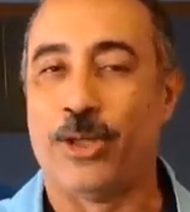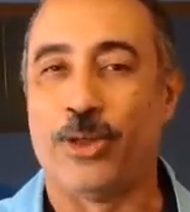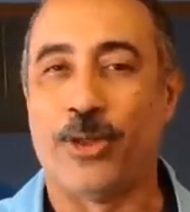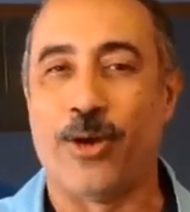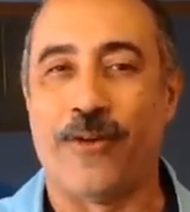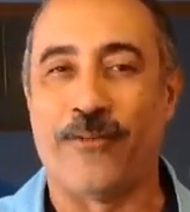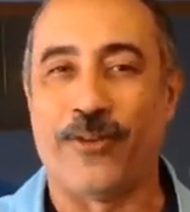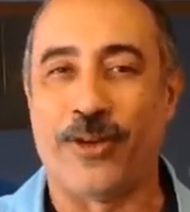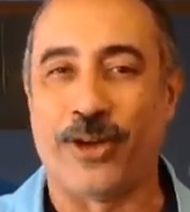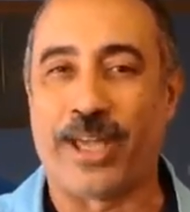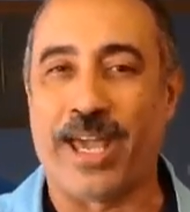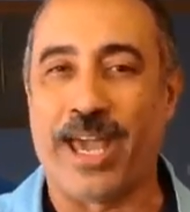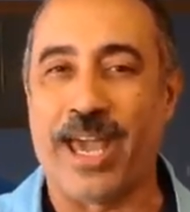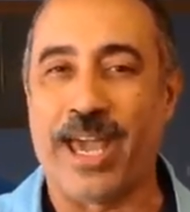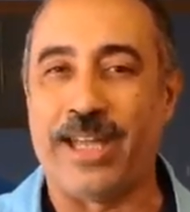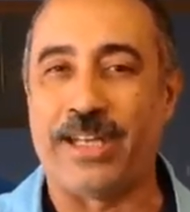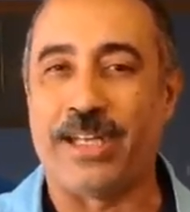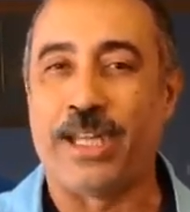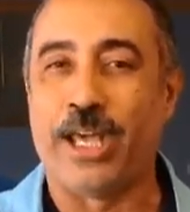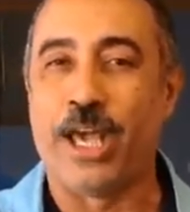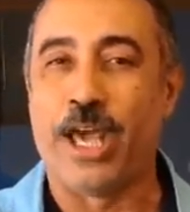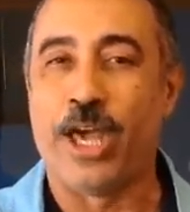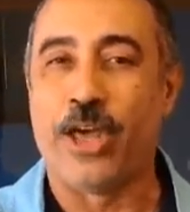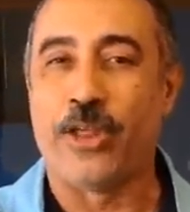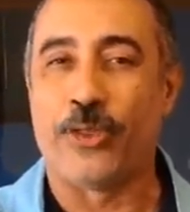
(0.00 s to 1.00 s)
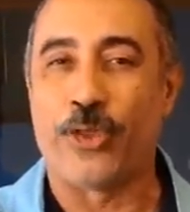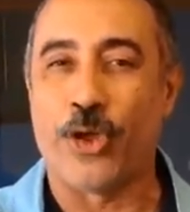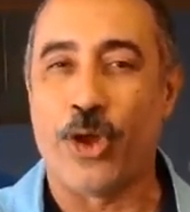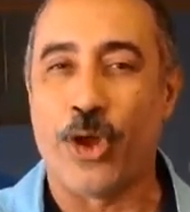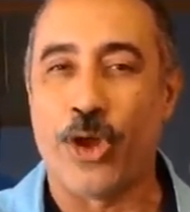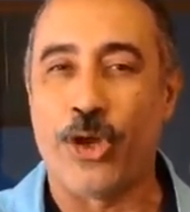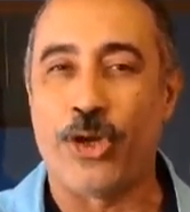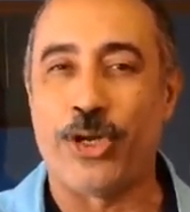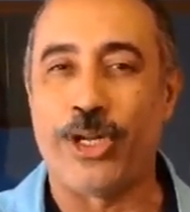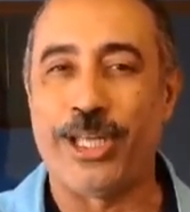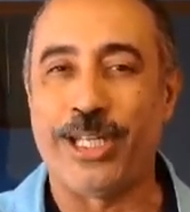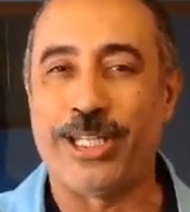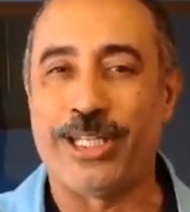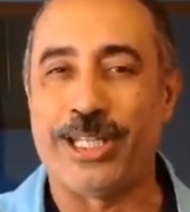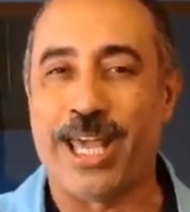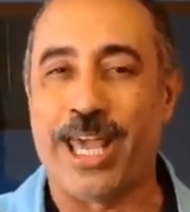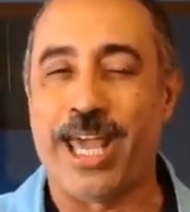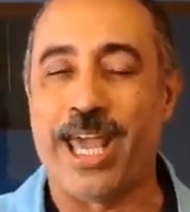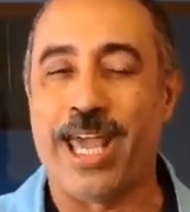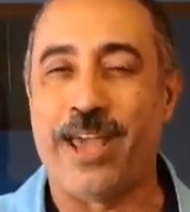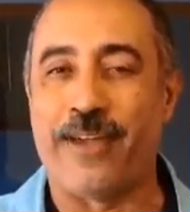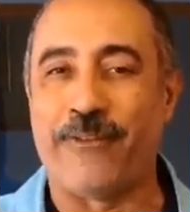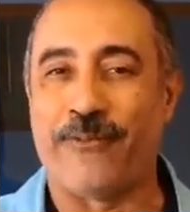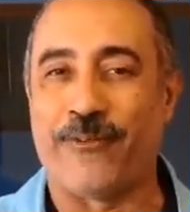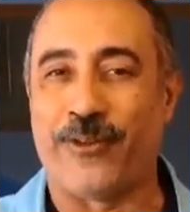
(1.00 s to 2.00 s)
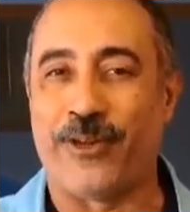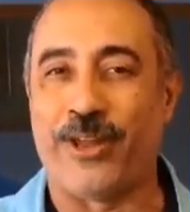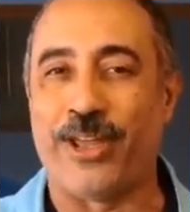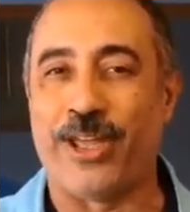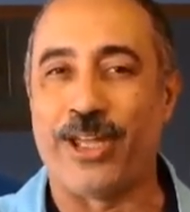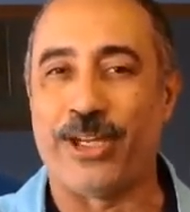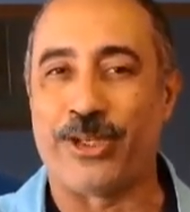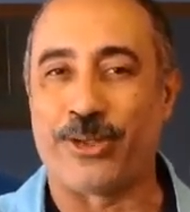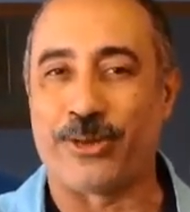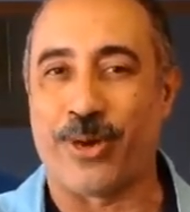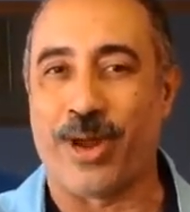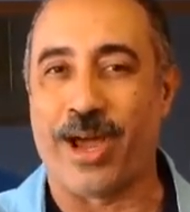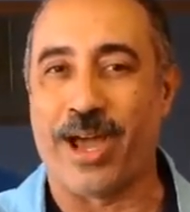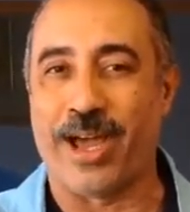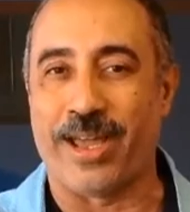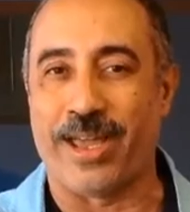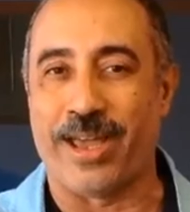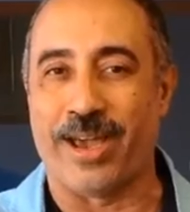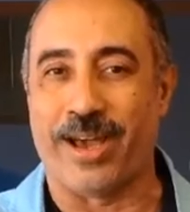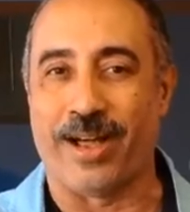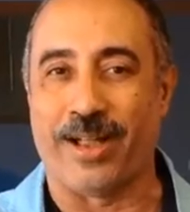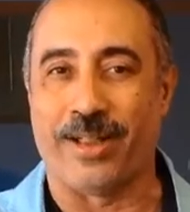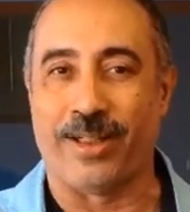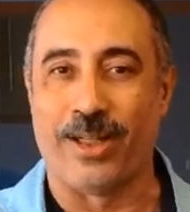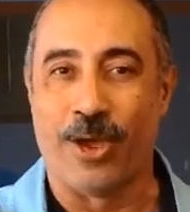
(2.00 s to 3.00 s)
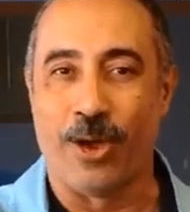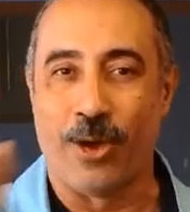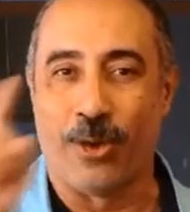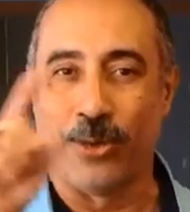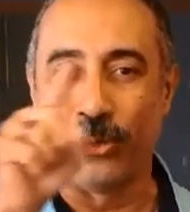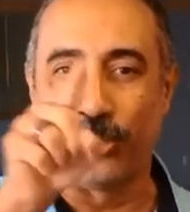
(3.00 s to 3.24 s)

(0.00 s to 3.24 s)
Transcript: Don't forget, 30-day free trial